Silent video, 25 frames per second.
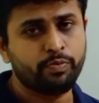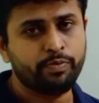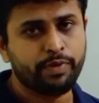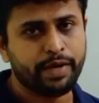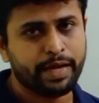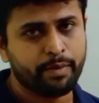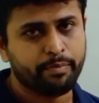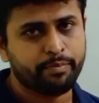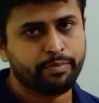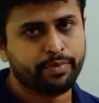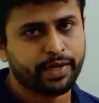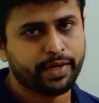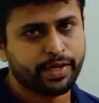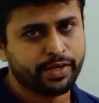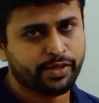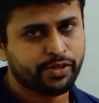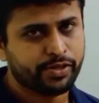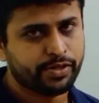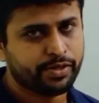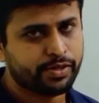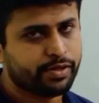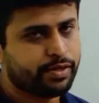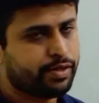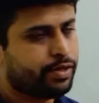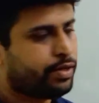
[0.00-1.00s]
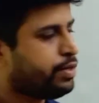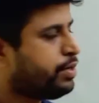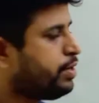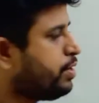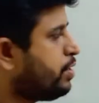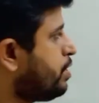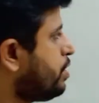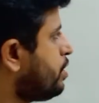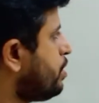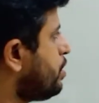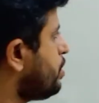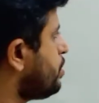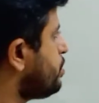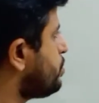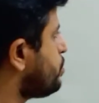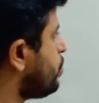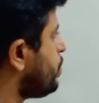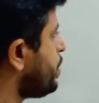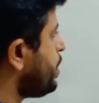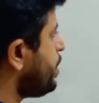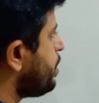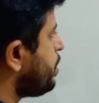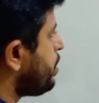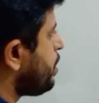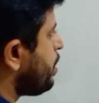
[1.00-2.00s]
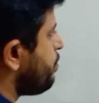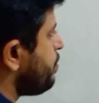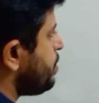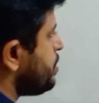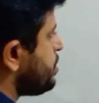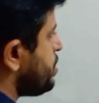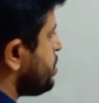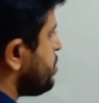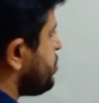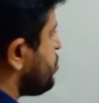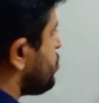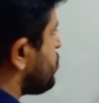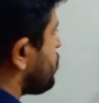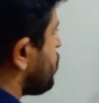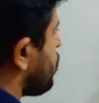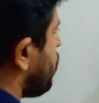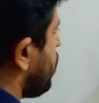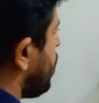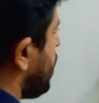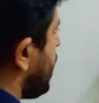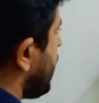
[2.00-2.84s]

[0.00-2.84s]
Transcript: temperature? So here I will just draw